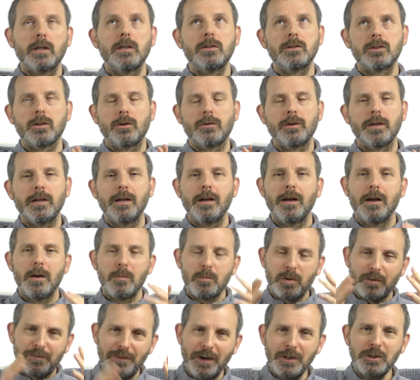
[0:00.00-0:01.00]
Sorry.
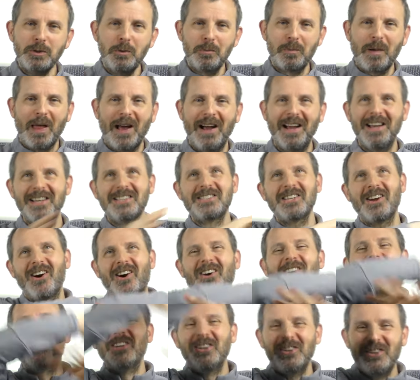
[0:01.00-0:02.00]
Professional players
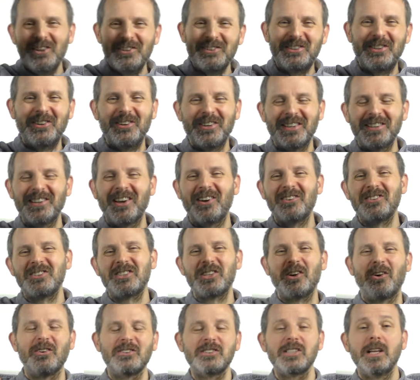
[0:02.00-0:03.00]
are good at doing those
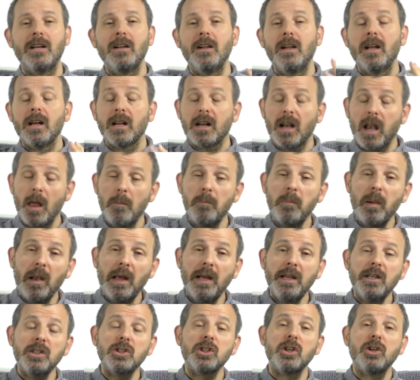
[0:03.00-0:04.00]
shots. Club
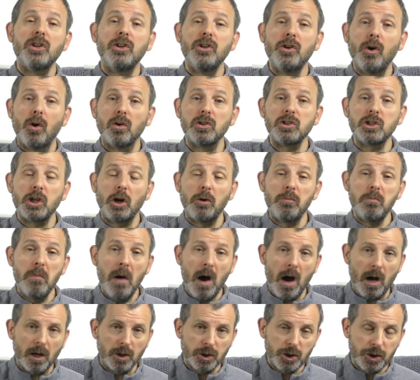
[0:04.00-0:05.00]
players, not so
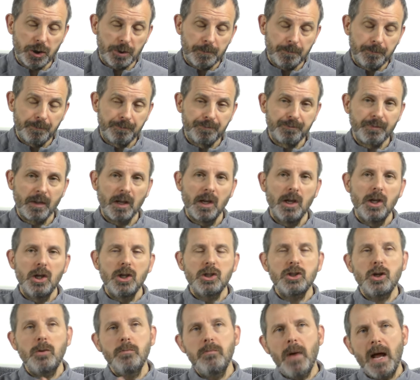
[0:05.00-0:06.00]
much.
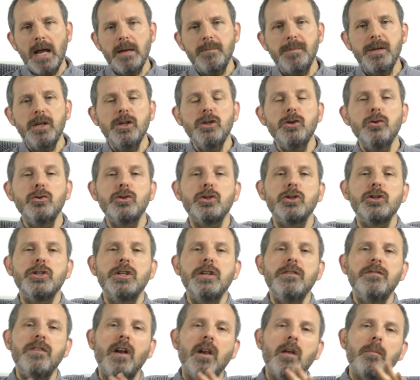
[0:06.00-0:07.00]
So maybe you should
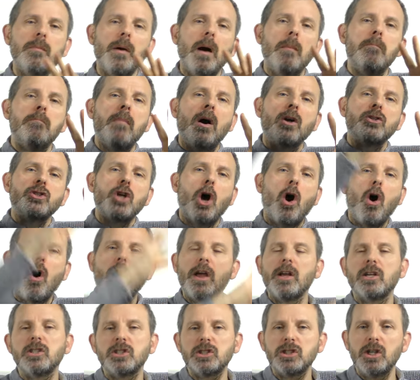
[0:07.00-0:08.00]
develop a much
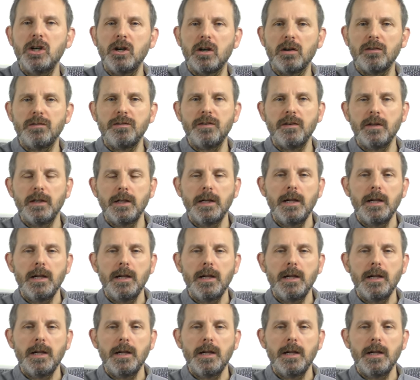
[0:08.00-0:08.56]
higher serve.